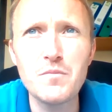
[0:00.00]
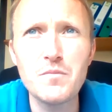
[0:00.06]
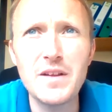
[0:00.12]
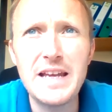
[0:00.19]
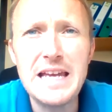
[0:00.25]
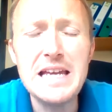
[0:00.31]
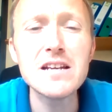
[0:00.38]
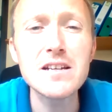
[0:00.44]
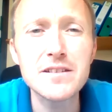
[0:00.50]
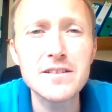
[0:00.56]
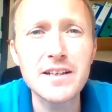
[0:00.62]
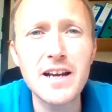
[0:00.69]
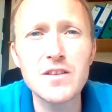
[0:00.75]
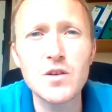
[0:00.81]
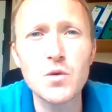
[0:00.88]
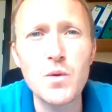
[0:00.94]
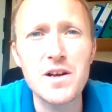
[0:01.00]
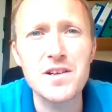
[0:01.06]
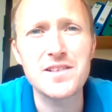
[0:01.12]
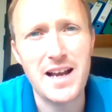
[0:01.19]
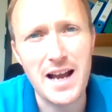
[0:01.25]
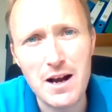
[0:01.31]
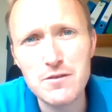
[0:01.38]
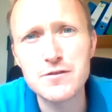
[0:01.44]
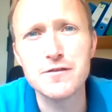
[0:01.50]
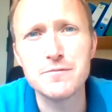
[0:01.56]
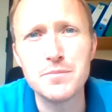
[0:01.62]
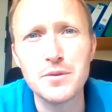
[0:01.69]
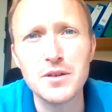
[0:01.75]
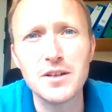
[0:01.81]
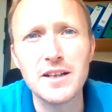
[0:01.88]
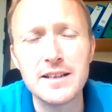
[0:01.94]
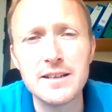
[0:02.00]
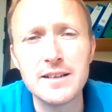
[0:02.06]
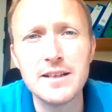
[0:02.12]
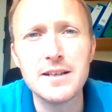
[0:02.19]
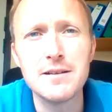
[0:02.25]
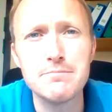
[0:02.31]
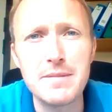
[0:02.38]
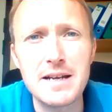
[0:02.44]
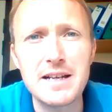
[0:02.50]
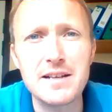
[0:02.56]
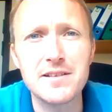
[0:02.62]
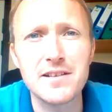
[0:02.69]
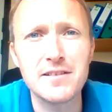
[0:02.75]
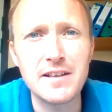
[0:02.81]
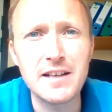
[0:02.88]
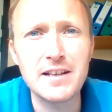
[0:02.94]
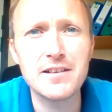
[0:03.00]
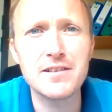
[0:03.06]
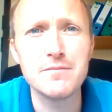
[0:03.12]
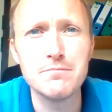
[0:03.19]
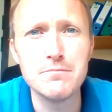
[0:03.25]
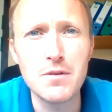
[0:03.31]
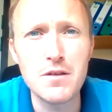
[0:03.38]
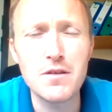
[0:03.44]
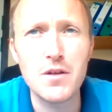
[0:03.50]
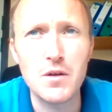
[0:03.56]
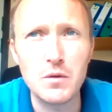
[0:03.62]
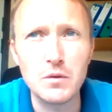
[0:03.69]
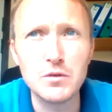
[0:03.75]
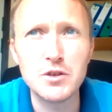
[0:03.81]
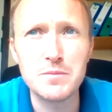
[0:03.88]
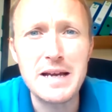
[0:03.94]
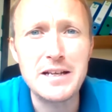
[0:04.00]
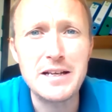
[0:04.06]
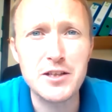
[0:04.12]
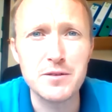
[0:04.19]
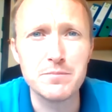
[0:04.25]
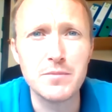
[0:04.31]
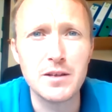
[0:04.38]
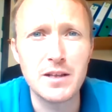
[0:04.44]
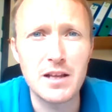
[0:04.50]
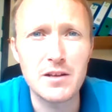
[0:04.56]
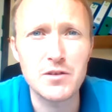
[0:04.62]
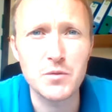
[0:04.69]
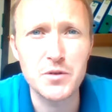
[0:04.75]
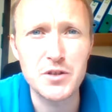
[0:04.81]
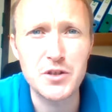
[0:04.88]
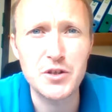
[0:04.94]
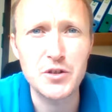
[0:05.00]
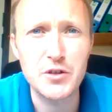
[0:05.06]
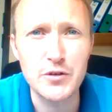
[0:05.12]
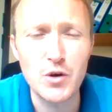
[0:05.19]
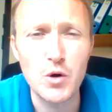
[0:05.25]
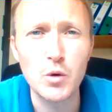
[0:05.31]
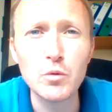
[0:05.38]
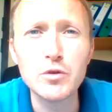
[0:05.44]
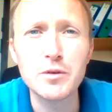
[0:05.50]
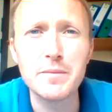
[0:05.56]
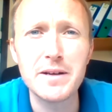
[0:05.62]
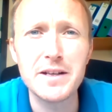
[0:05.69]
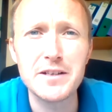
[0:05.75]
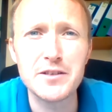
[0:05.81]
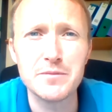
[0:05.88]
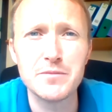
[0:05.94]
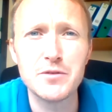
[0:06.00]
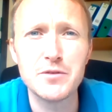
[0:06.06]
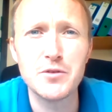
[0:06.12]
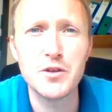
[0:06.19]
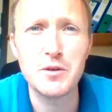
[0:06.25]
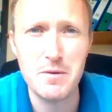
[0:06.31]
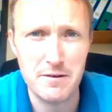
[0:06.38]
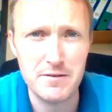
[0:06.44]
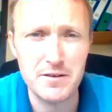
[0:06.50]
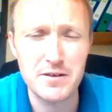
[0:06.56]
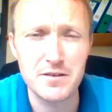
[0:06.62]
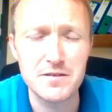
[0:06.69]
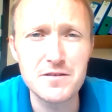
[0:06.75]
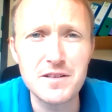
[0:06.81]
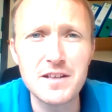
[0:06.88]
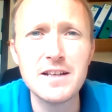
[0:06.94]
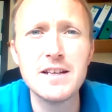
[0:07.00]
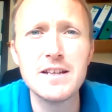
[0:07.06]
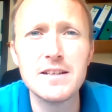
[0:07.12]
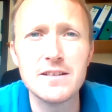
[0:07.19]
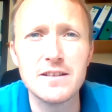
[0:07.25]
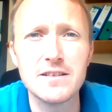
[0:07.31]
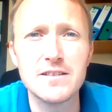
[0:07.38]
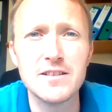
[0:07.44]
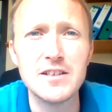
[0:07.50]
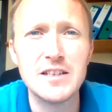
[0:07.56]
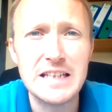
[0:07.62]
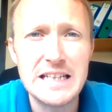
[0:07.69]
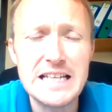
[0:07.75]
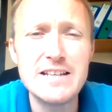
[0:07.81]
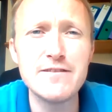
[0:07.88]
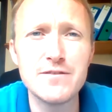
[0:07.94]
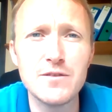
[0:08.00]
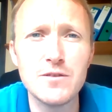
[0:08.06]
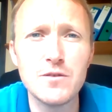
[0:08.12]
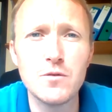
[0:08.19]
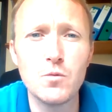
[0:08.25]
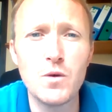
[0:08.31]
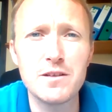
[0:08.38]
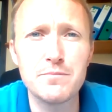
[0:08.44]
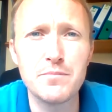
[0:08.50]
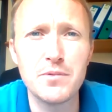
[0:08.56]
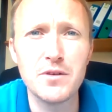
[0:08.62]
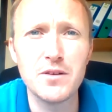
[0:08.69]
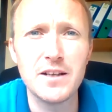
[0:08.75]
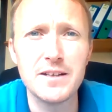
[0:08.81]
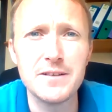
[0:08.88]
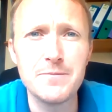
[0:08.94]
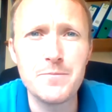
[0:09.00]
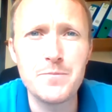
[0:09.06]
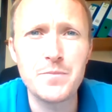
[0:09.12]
eager to get the West out of Berlin, makes a 6-month ultimatum. That's the word you could use, ultimatum, to the Americans, to leave West Berlin